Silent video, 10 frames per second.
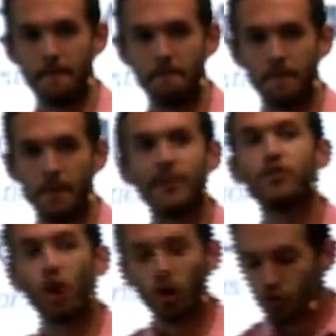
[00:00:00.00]
I mean,
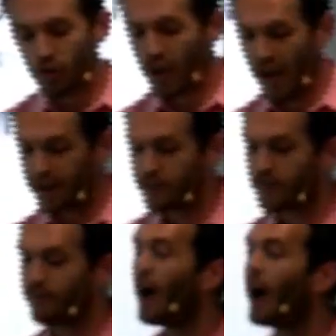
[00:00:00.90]
doctrine kind of
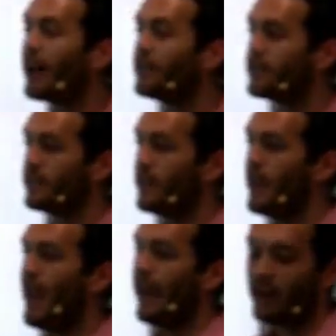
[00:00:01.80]
divides.
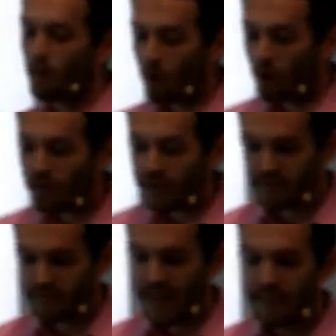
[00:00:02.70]
And in a world that
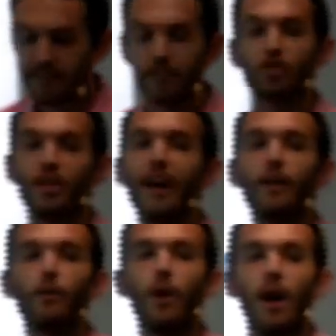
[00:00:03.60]
stands in the
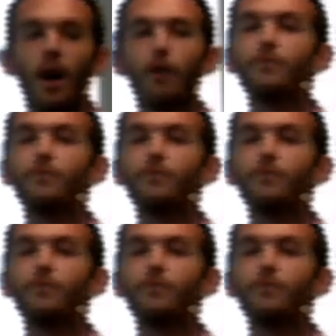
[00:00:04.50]
shadow of